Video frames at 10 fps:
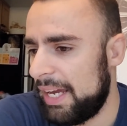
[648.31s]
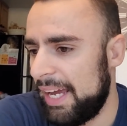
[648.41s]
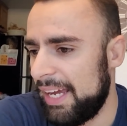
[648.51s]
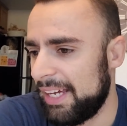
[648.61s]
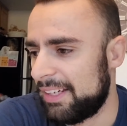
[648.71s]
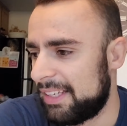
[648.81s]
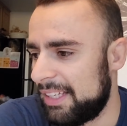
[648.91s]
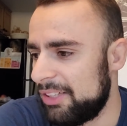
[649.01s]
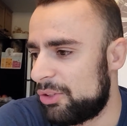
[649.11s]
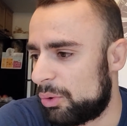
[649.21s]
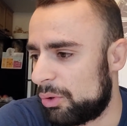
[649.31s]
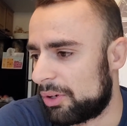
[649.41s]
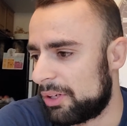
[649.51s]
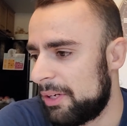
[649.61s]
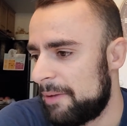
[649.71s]
And
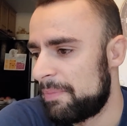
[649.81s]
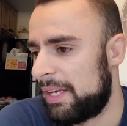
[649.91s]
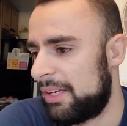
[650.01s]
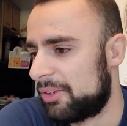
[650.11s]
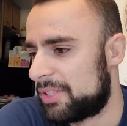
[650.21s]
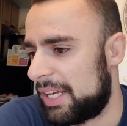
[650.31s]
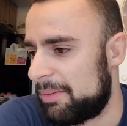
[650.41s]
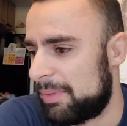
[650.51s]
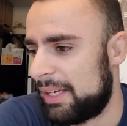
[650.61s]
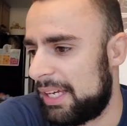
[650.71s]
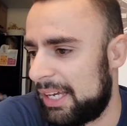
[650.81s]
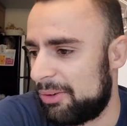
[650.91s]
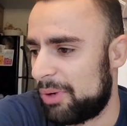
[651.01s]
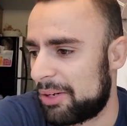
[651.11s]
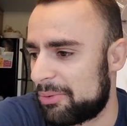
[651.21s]
indoor entertainment
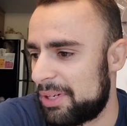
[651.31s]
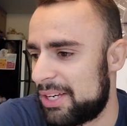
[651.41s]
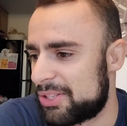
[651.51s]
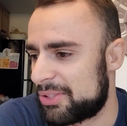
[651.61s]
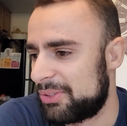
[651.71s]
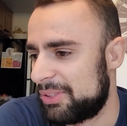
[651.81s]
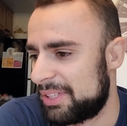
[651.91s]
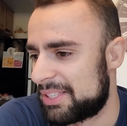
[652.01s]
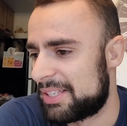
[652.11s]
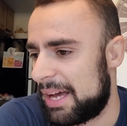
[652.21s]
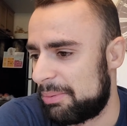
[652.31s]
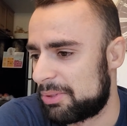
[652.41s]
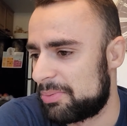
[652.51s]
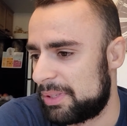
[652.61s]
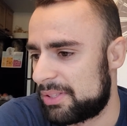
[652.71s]
and recreational
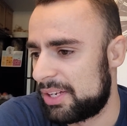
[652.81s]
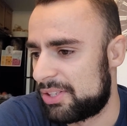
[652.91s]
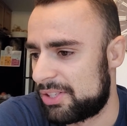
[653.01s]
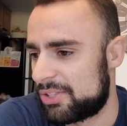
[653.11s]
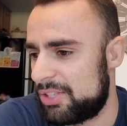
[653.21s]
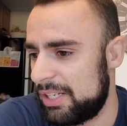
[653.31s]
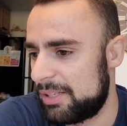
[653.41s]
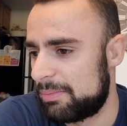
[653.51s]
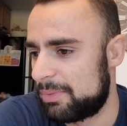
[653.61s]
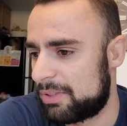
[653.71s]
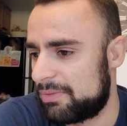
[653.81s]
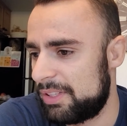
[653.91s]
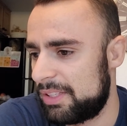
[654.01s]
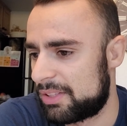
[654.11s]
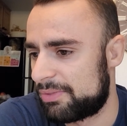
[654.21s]
establishments, such as gyms,
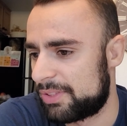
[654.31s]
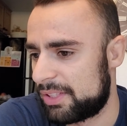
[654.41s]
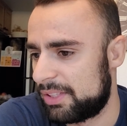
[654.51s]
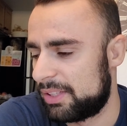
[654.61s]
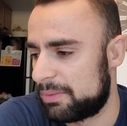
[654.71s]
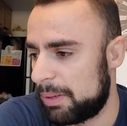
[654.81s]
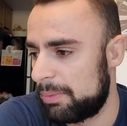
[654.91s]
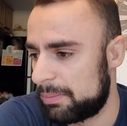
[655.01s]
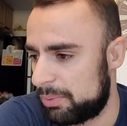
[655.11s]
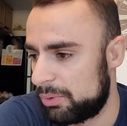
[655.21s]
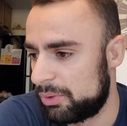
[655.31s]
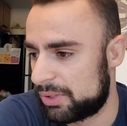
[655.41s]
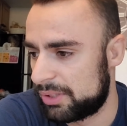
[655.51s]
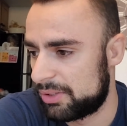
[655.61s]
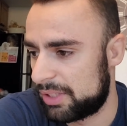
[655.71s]
fitness facilities, public pools,
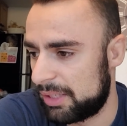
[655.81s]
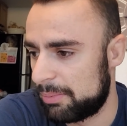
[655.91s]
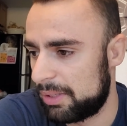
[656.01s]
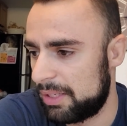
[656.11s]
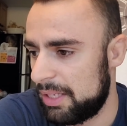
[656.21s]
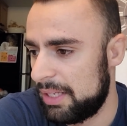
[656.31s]
entertainment